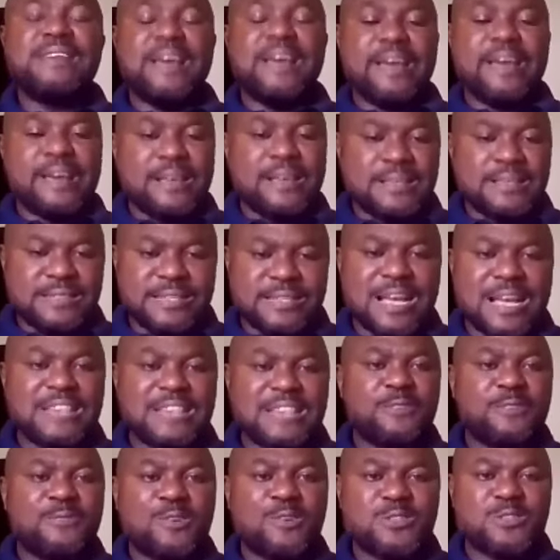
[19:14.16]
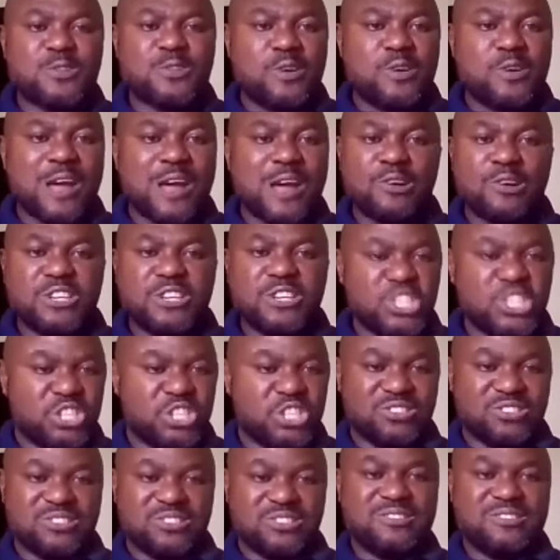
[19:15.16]
Yes, that's the first order condition.
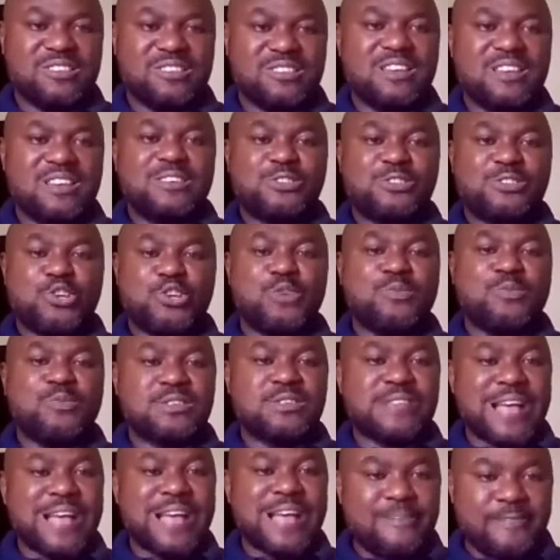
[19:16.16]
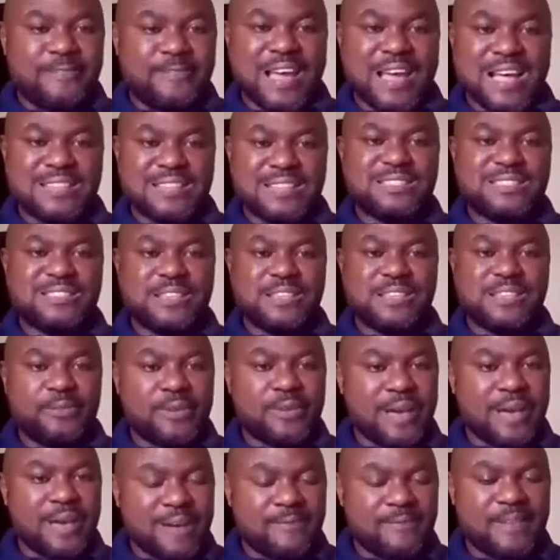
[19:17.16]
So you must have that. If you
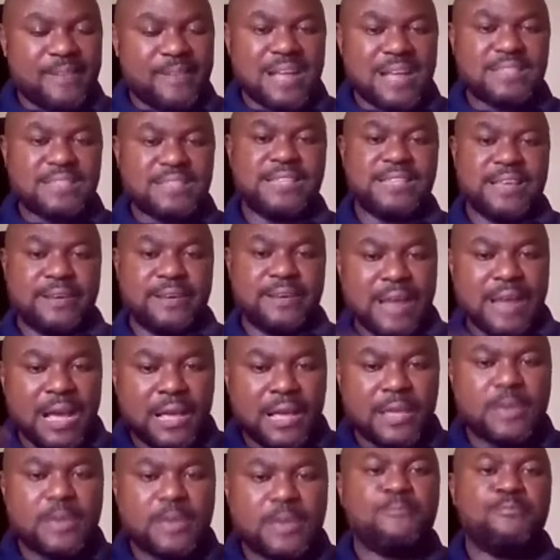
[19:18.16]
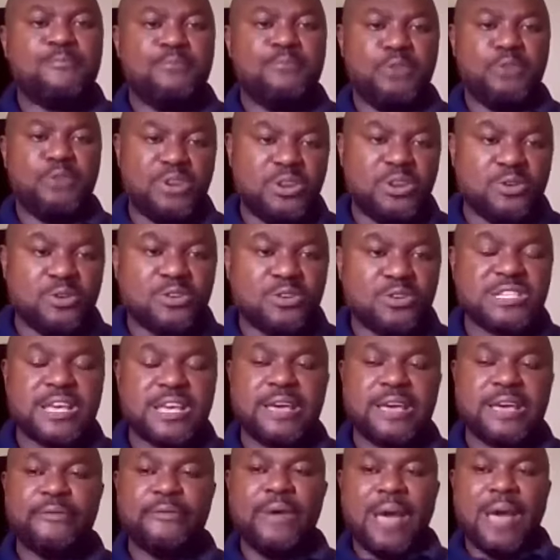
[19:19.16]
have that, then you now keep building
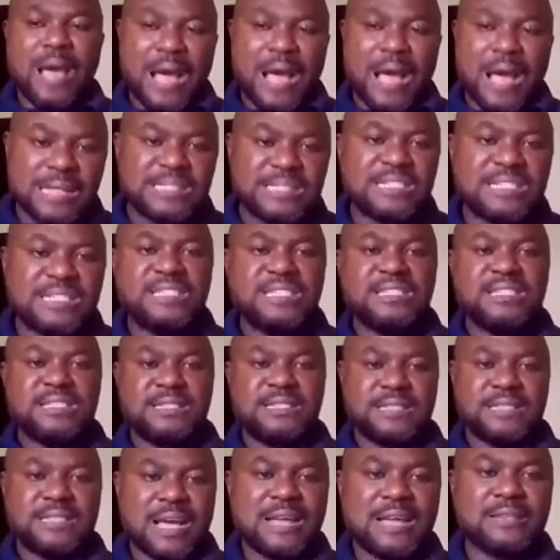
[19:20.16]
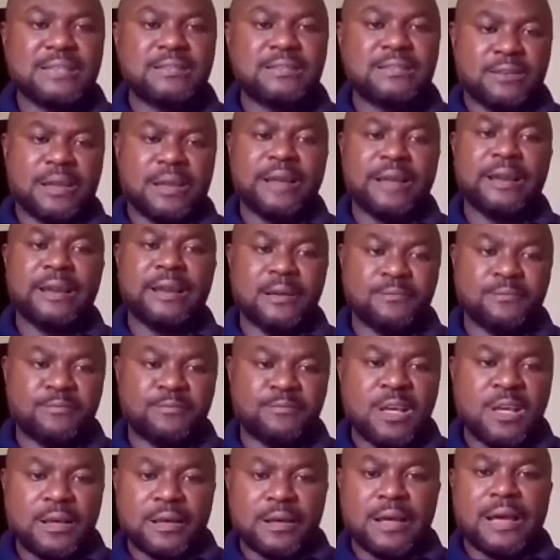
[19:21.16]
yourself at this. You
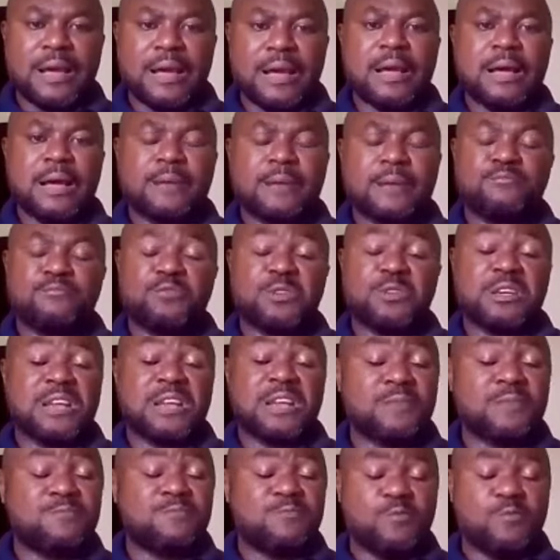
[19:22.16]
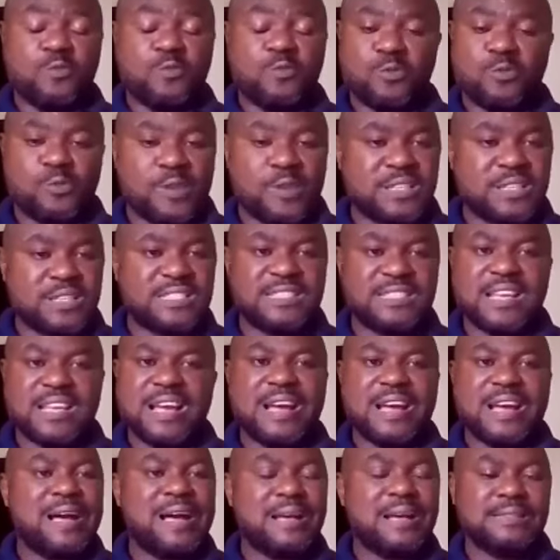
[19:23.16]
cannot go
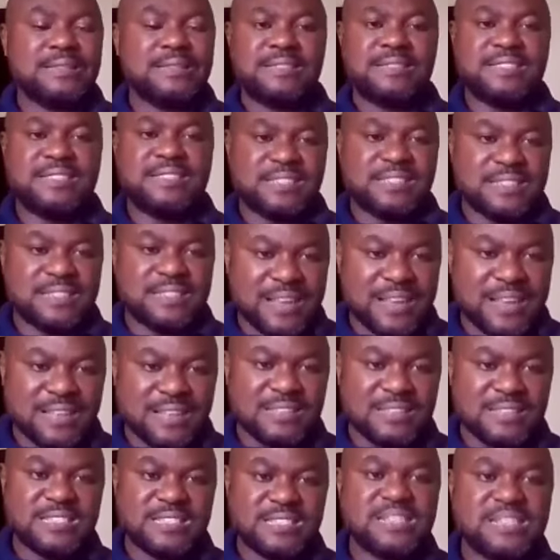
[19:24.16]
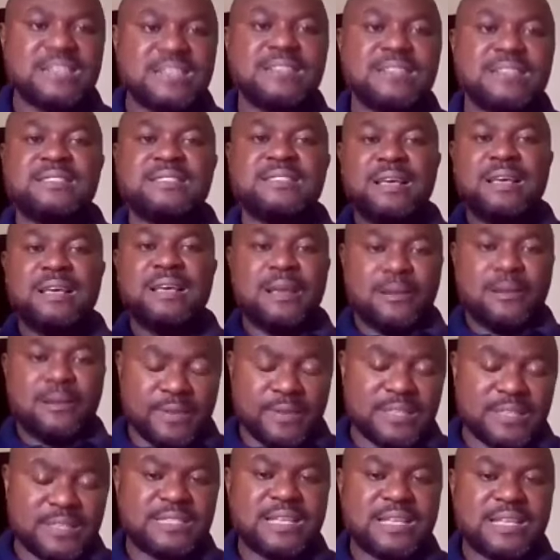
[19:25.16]
register as a chartered accountant,
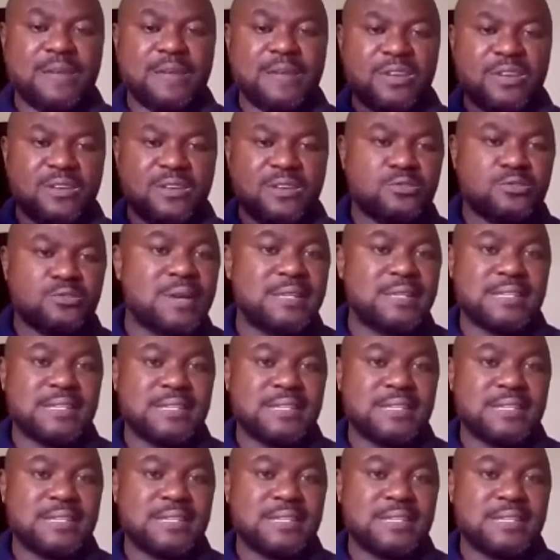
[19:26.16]
register and begin to write